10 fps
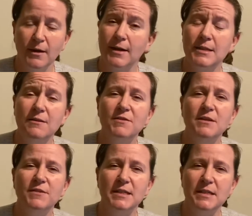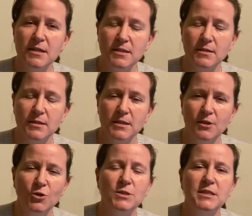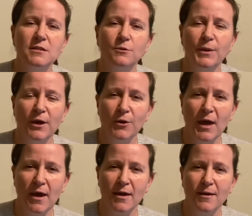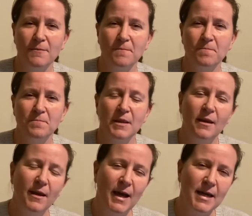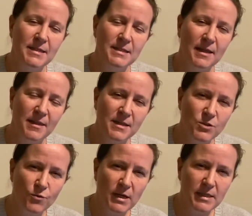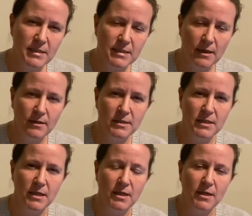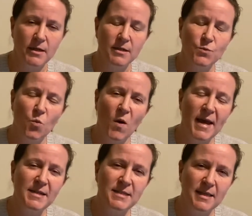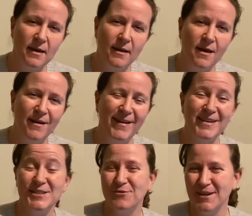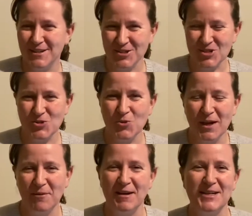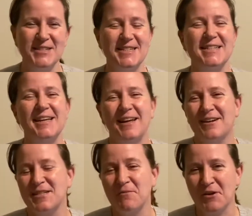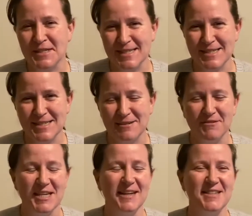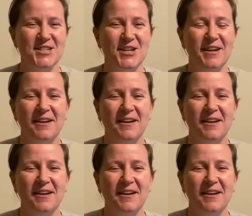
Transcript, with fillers: And even if it doesn't, you'll still be okay. And, and that's really the subtlety, is where does that lie? And it's funny just talking about it, because I'm very sensitive to energy.